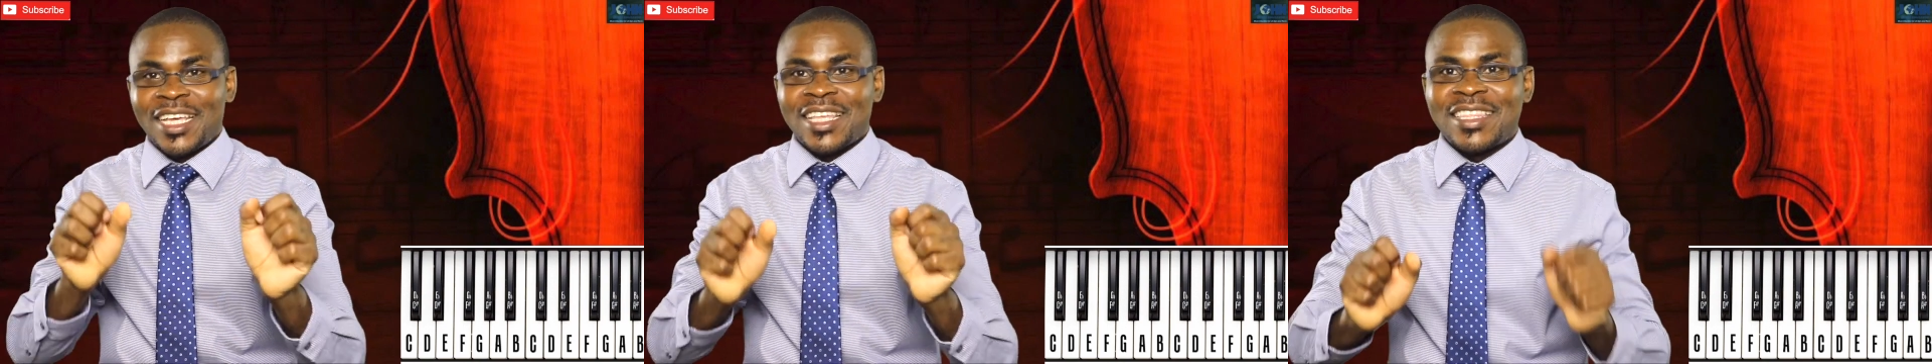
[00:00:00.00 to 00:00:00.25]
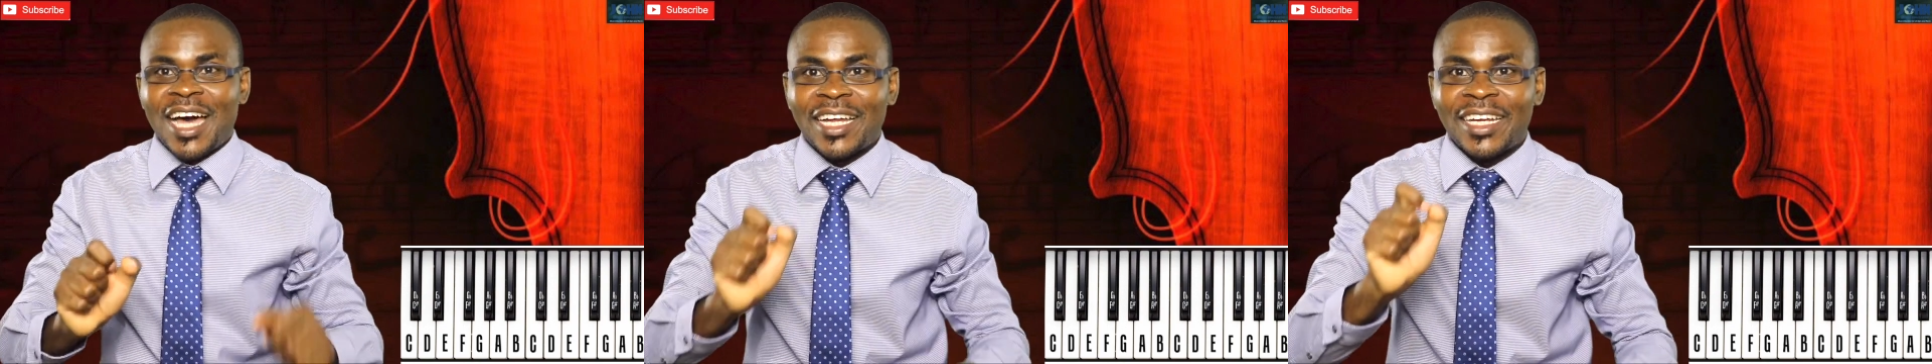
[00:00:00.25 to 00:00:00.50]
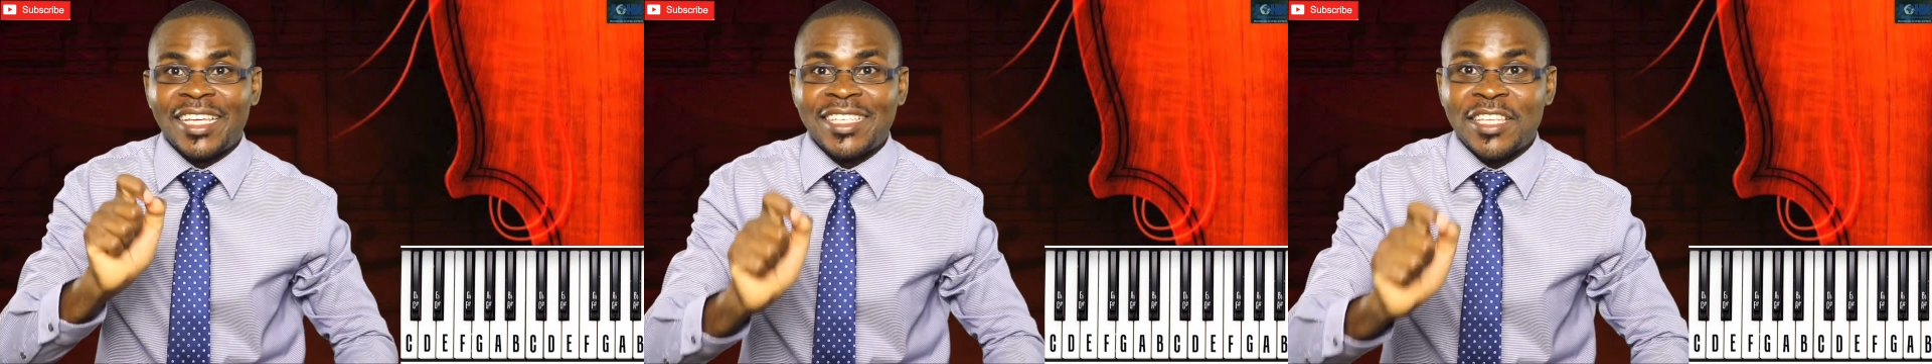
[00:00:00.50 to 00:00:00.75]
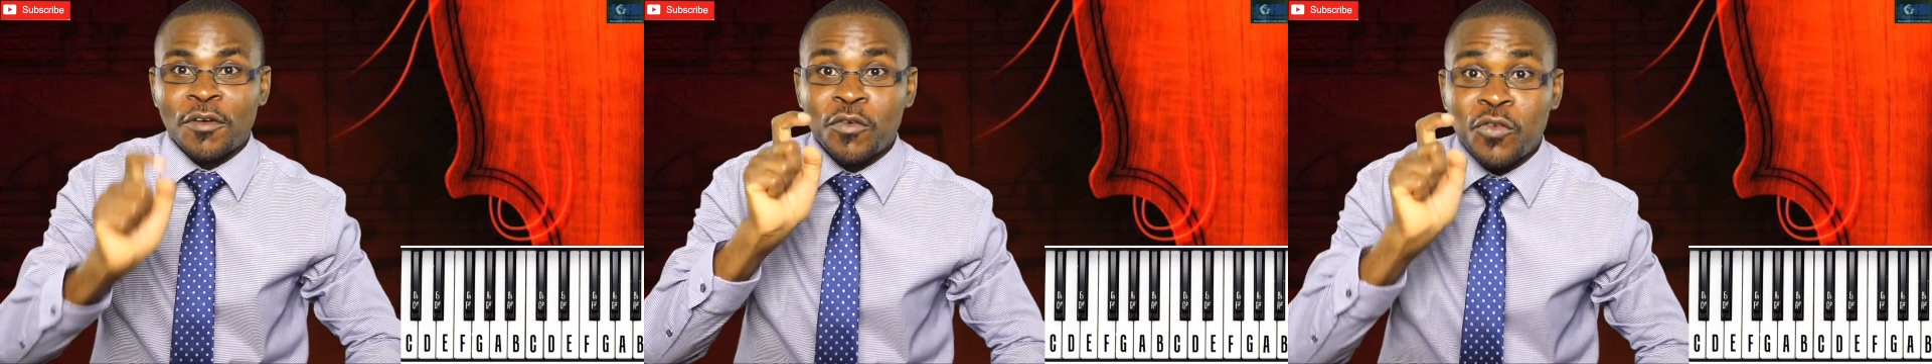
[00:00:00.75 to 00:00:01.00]
That
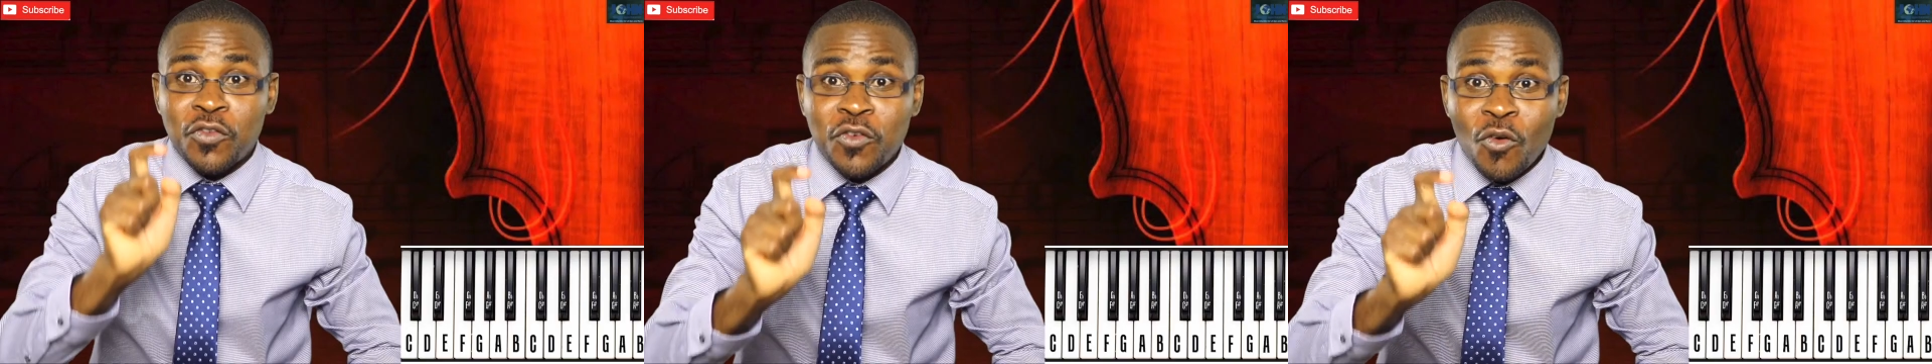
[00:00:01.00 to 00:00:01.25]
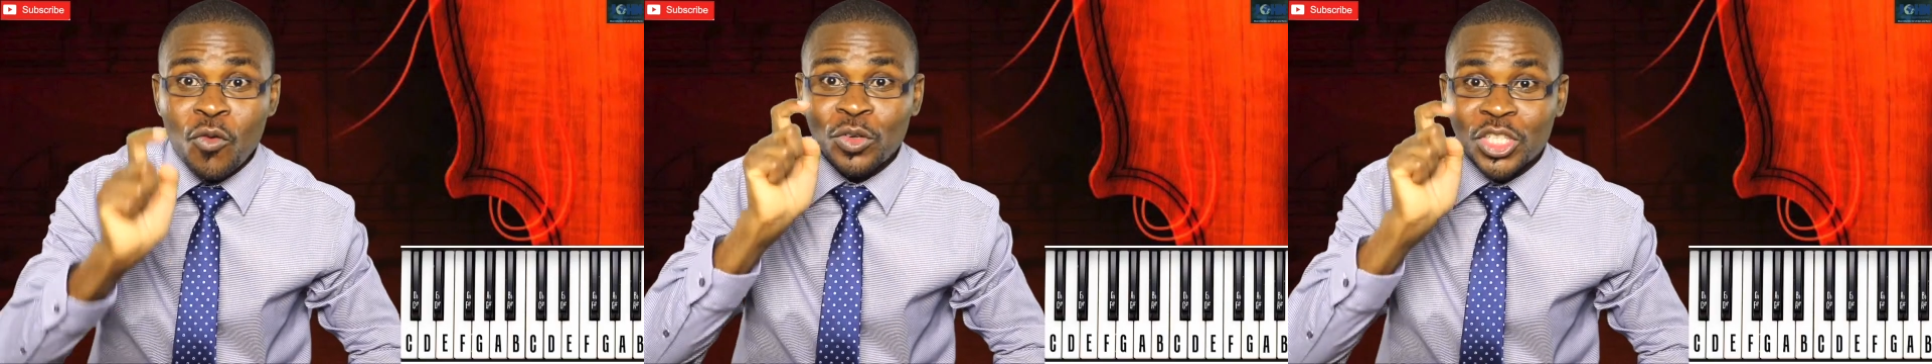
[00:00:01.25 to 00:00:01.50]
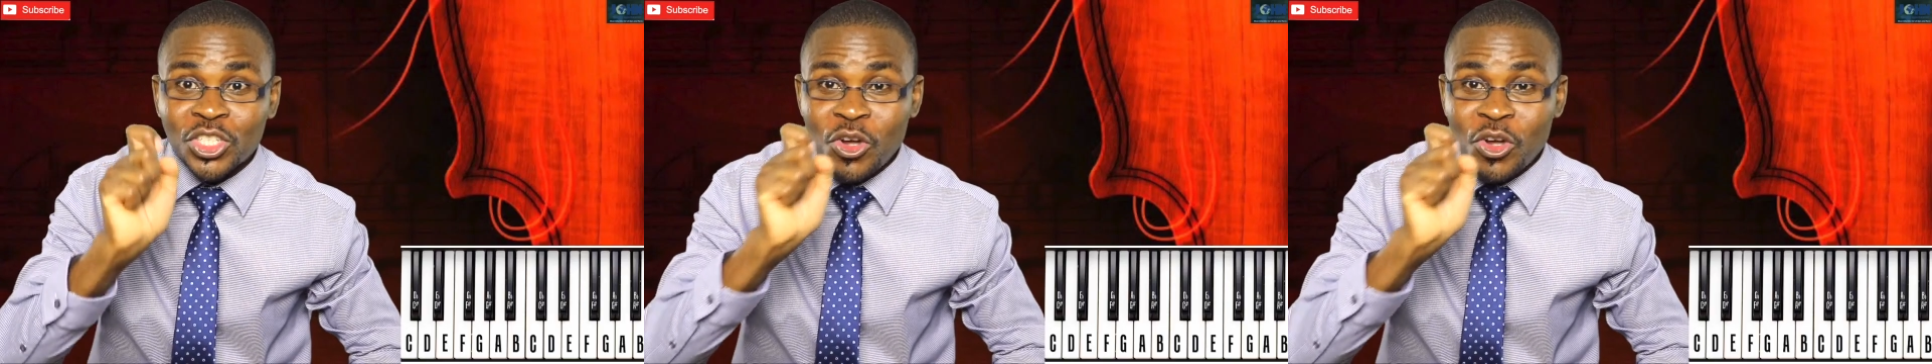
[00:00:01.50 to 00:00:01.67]
is a full